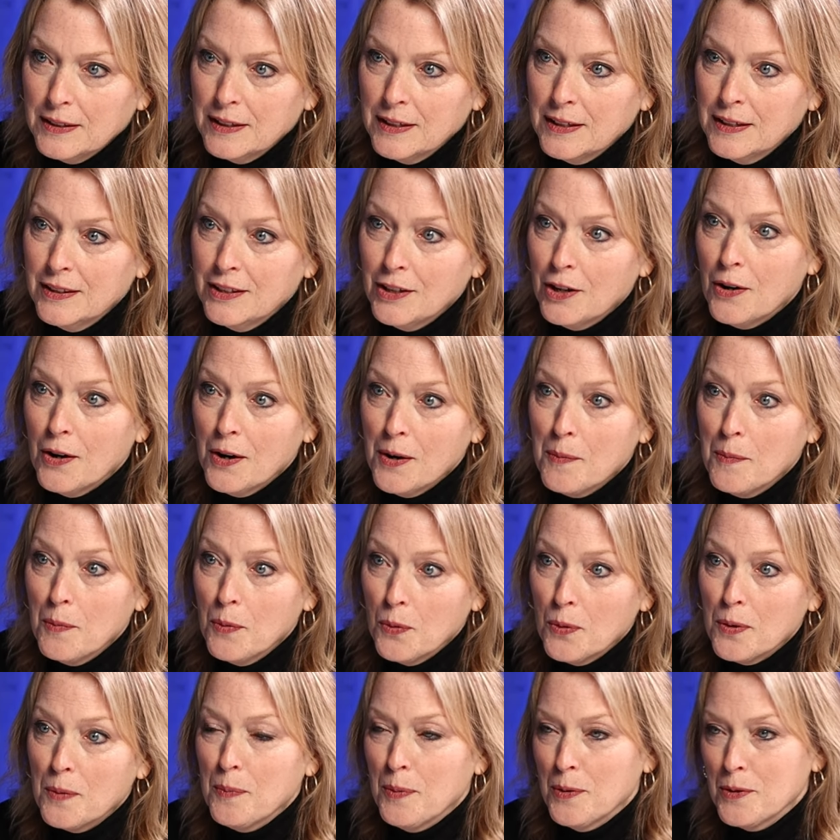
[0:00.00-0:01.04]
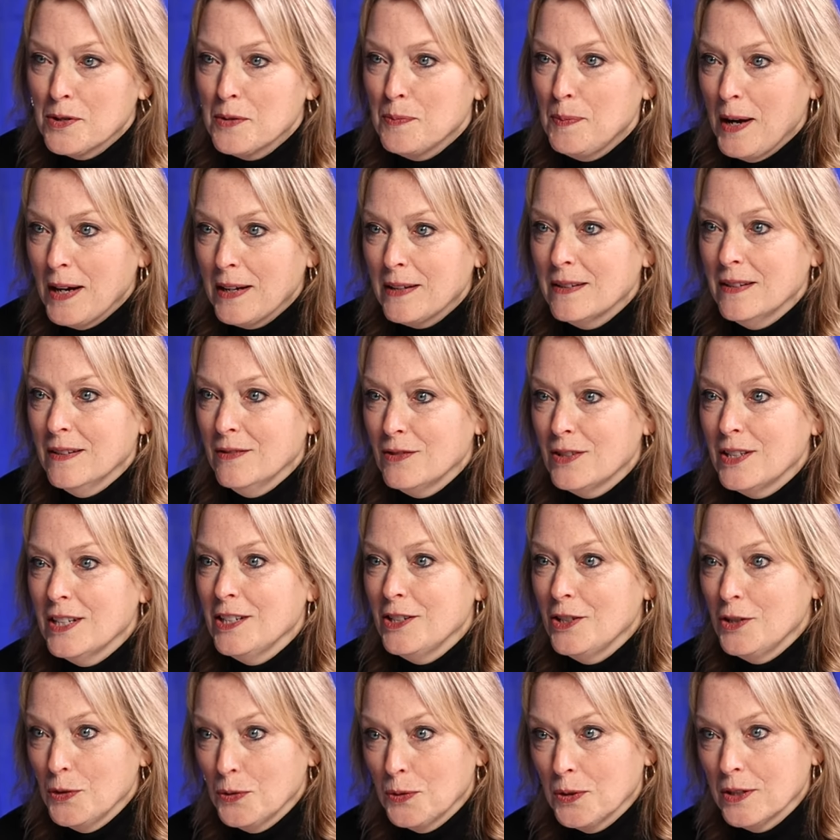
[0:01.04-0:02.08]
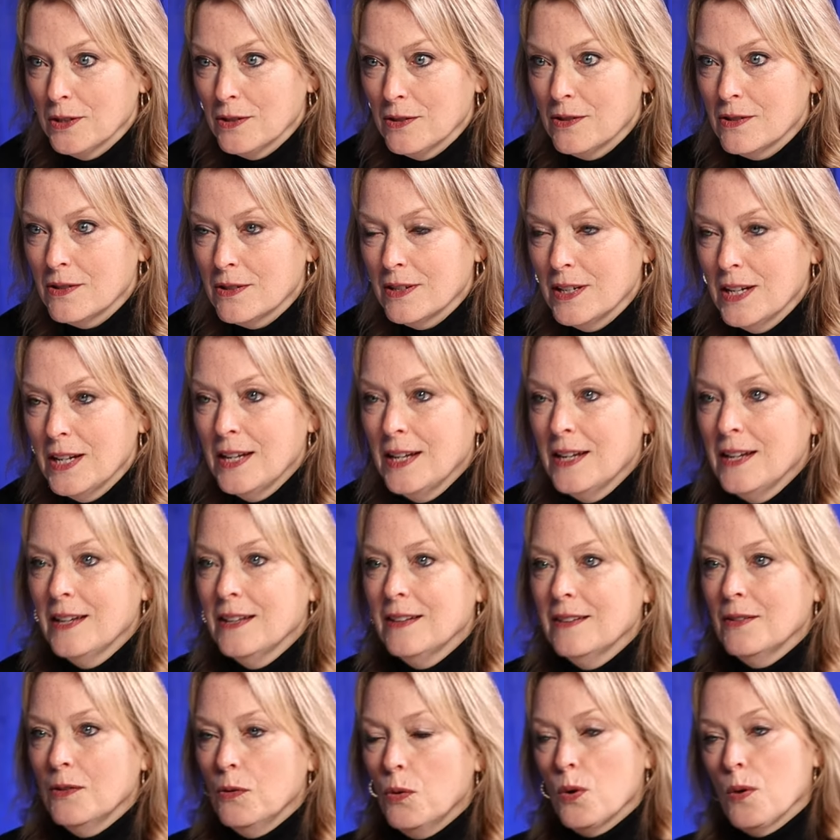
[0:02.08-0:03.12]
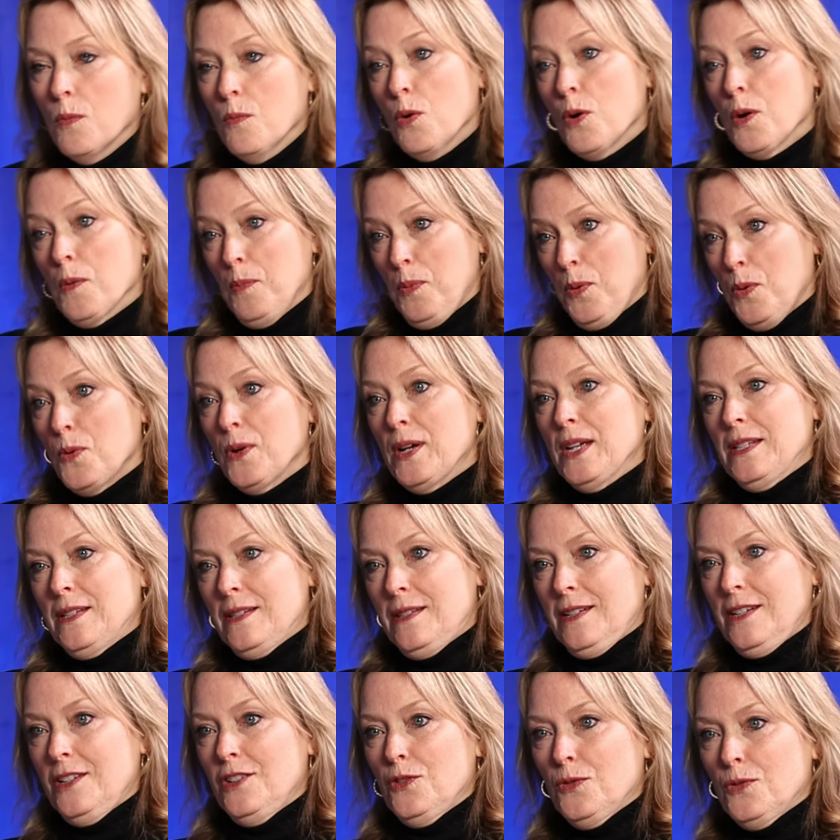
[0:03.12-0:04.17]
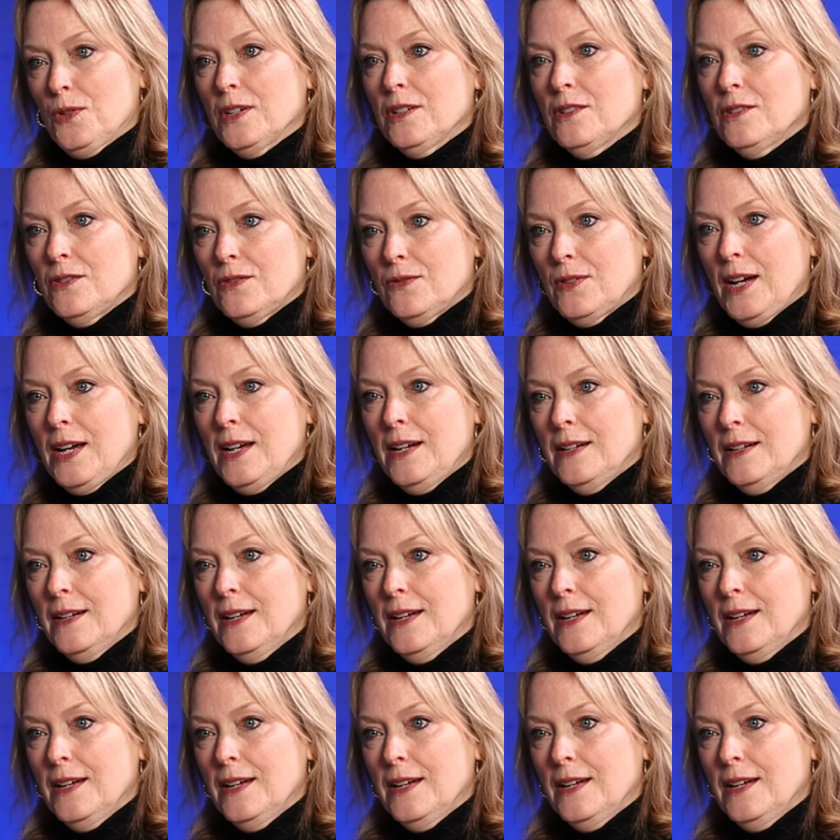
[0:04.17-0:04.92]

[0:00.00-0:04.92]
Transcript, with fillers: that's there are more perspectives than yours, couple or more points than yours, right? Yeah.